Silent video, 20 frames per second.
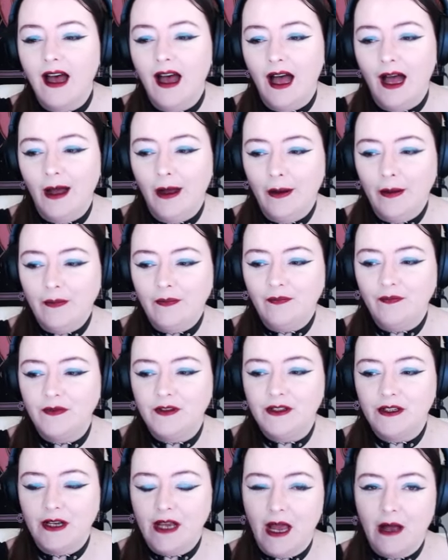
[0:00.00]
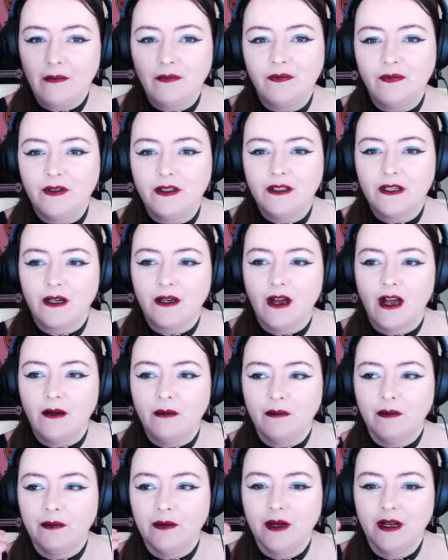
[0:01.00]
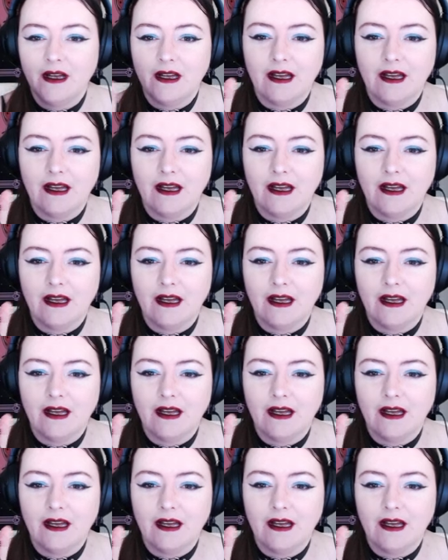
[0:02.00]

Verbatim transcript: Um, so yeah, so I'm